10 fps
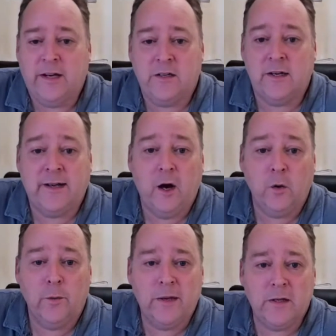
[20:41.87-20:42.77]
If you can
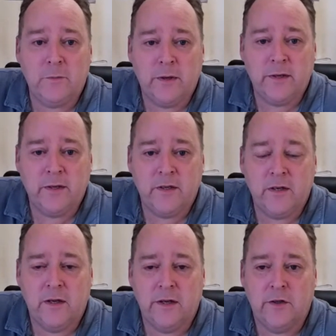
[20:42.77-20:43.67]
actually get hold of bits and
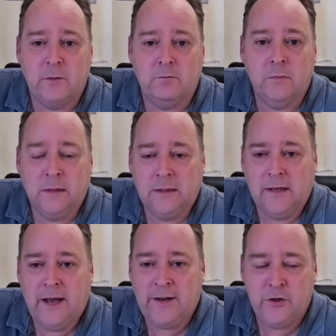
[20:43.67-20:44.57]
pieces, certainly
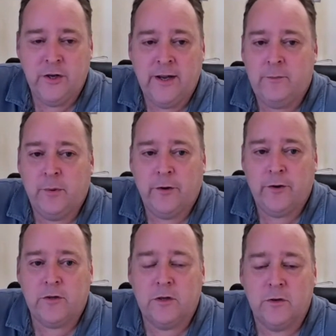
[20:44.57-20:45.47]
some
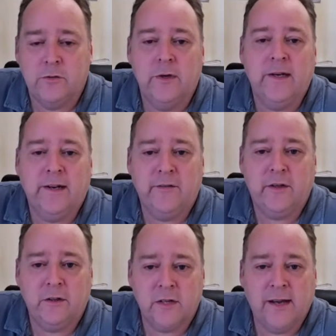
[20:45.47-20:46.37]
engineered products are just
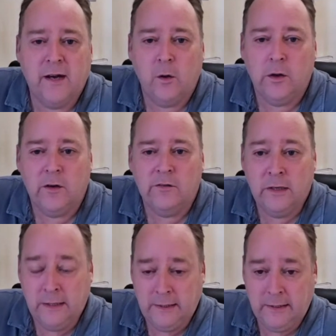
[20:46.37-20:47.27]
really difficult to get
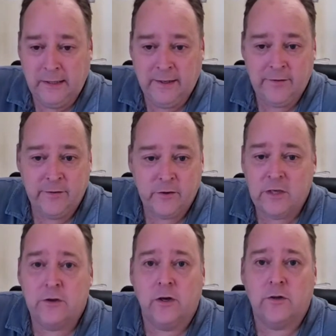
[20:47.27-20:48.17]
hold of,
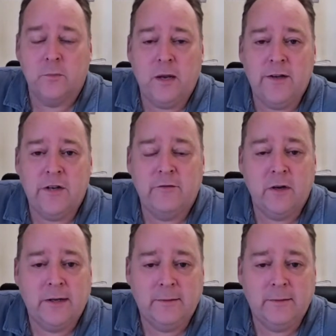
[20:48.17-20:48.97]
and just in short supply